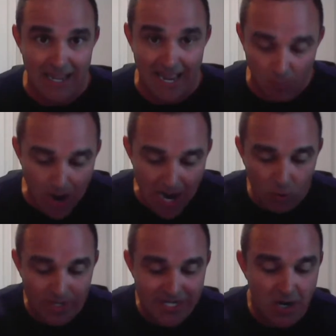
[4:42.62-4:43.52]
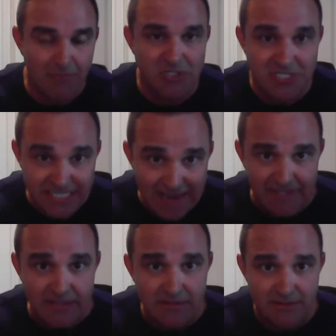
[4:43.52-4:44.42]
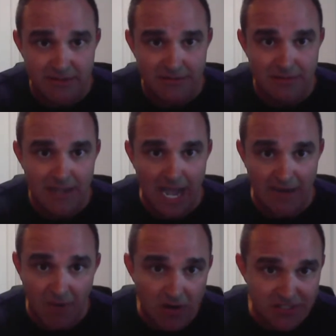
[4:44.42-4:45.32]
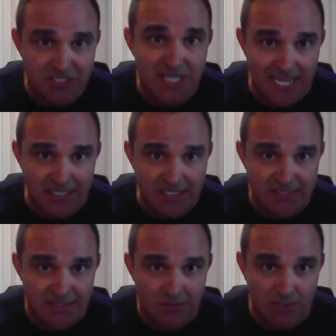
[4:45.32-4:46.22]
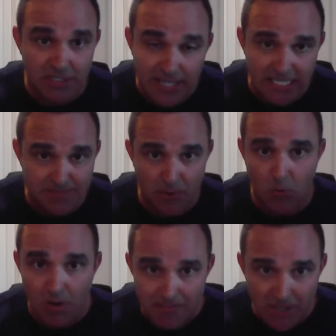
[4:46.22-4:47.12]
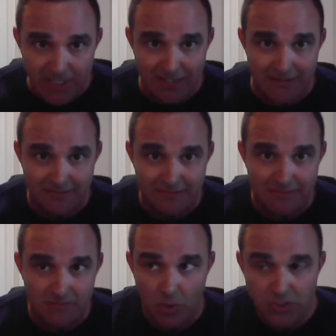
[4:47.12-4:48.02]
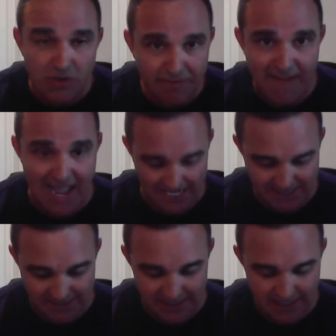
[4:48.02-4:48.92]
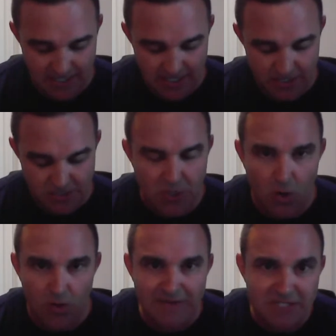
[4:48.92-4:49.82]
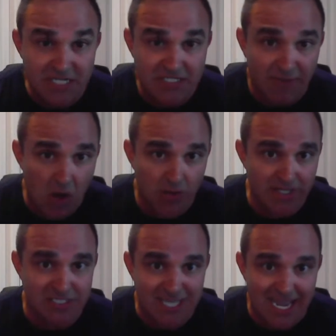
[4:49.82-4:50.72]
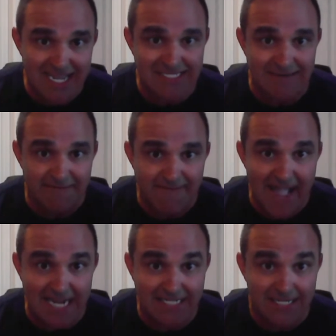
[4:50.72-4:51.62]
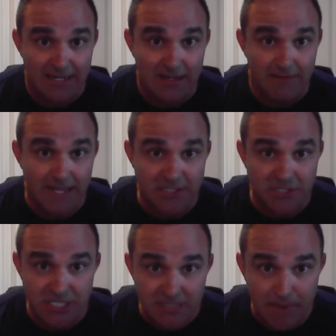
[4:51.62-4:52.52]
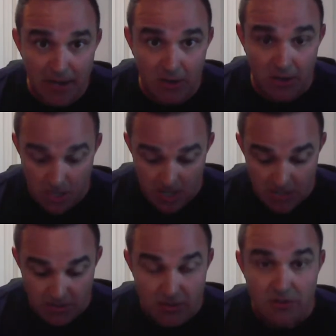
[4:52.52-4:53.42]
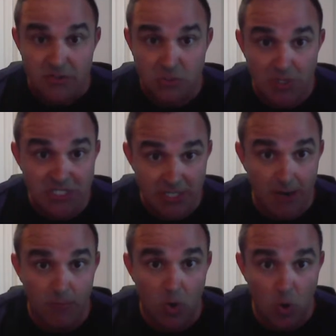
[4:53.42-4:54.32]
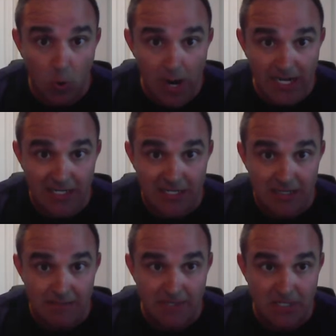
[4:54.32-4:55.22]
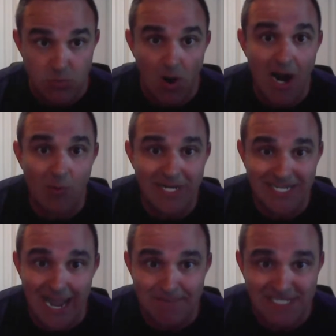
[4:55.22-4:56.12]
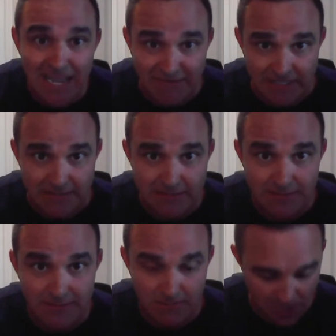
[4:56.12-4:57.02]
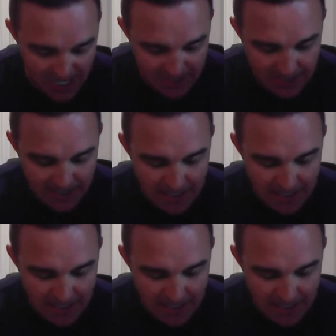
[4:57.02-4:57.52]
And why are we number 7 out of all the states with the deaths per 1 million? Those are facts. So if she's following science and fact, then she's better switch it up real quick, because why are we top 7, right?